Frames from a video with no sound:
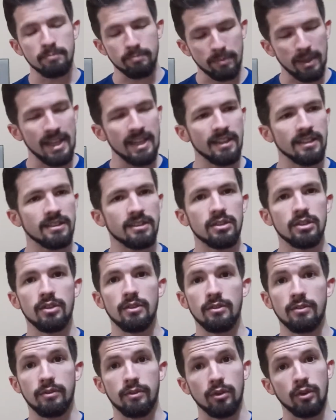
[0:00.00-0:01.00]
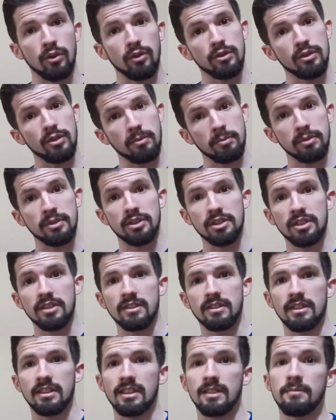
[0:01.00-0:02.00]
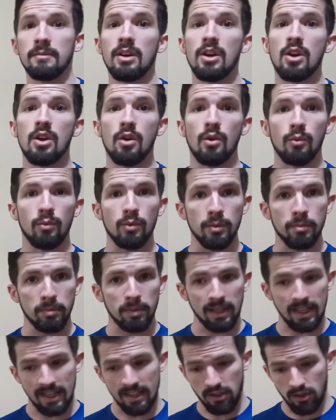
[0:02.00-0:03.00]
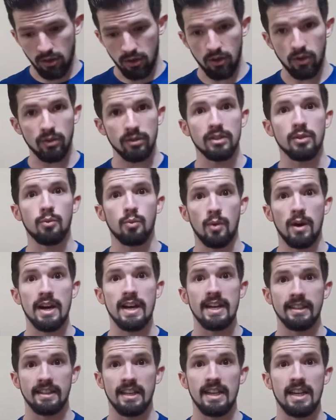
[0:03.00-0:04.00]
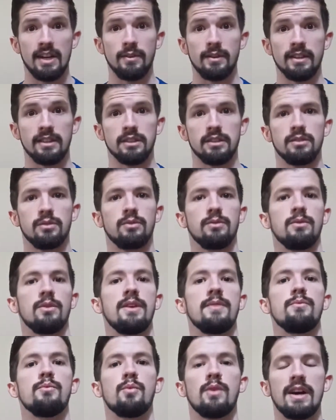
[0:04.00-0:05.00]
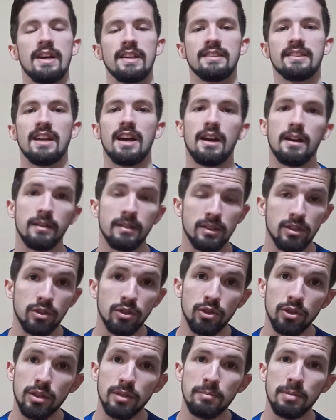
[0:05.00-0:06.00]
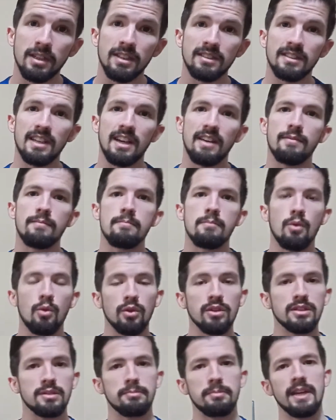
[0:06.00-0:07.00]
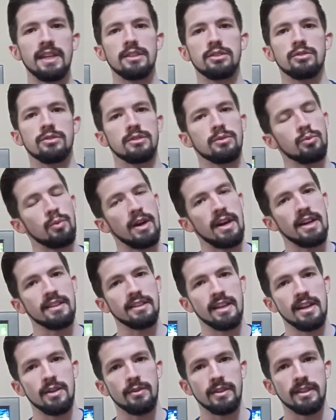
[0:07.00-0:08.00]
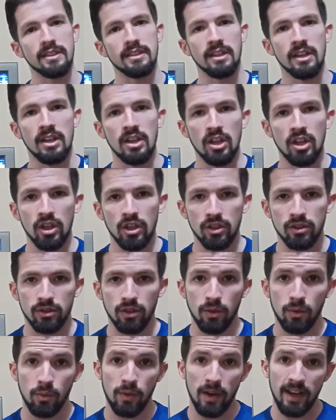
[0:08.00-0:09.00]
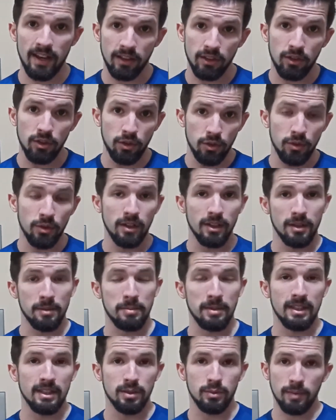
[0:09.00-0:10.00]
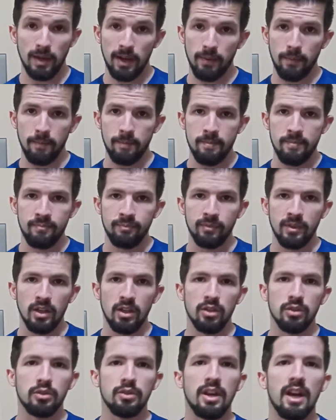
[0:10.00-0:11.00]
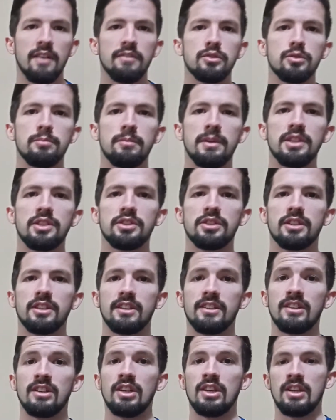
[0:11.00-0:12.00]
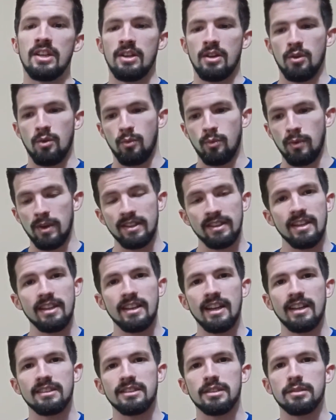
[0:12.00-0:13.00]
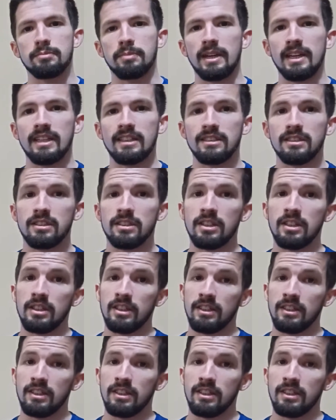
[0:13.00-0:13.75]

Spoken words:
players for the opposition team will play on the wide areas. And why is that? It's usually because they have more space on the wide areas. So where you're gonna be as well. So you have to make sure when they get the space,